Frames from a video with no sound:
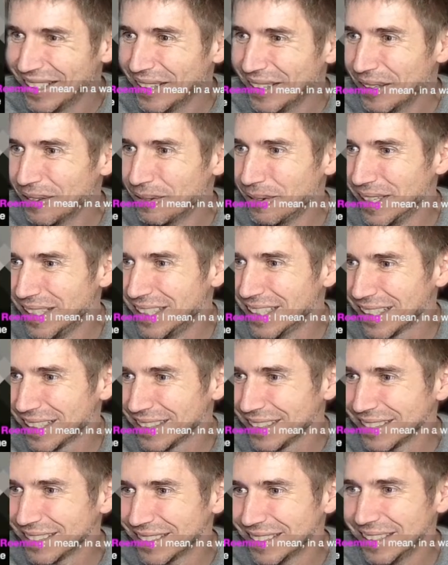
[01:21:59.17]
We did
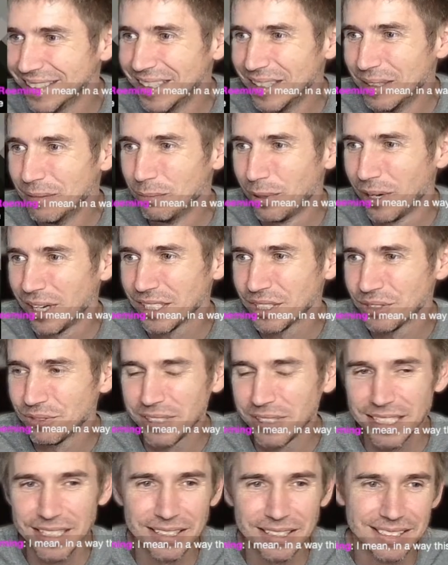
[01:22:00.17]
it. Boss
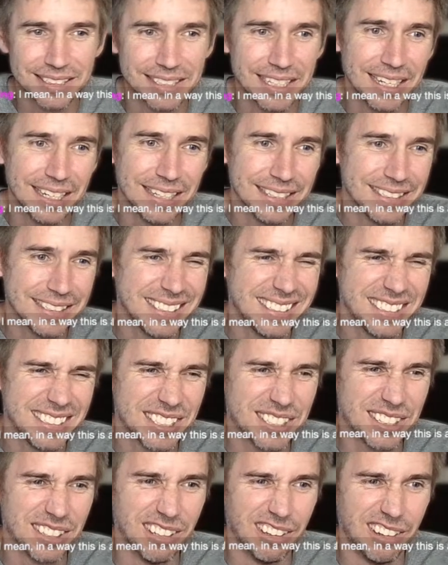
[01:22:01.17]
Rick. Yeah, it's
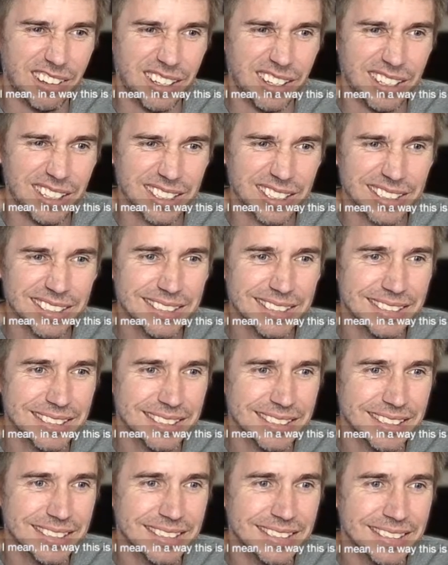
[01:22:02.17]
just long.
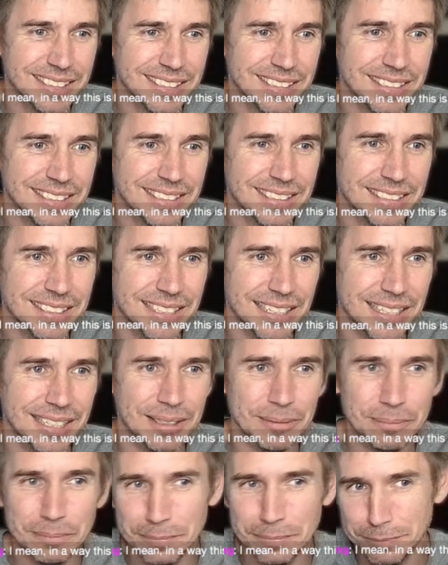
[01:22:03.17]

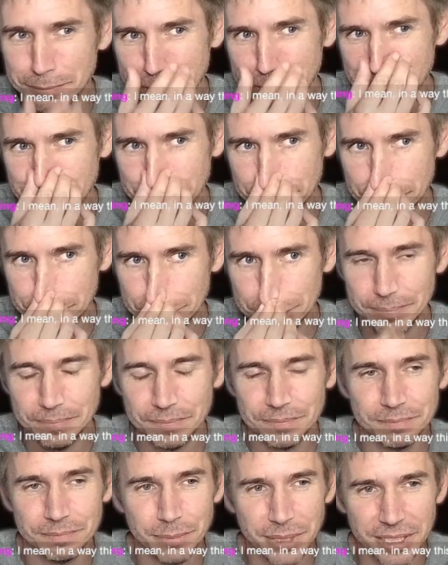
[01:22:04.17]

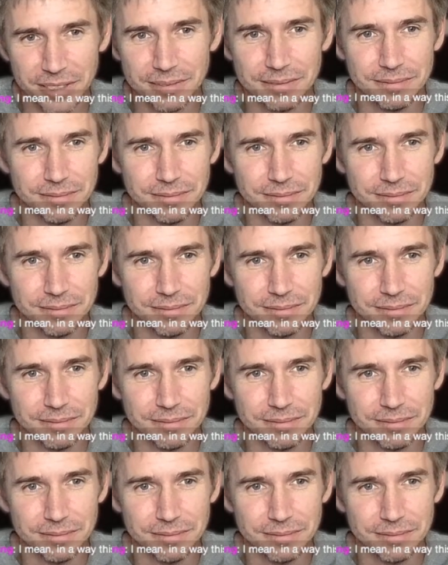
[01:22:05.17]
But